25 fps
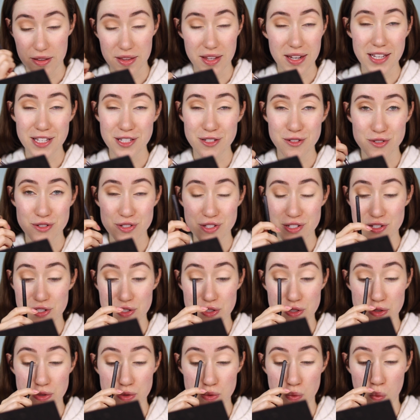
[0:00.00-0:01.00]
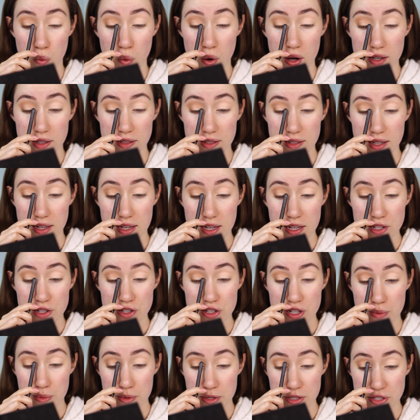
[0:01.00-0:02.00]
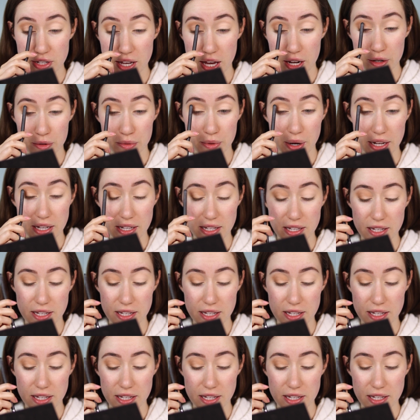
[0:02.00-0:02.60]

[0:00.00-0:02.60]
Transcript: And then I usually just use one shimmer shadow right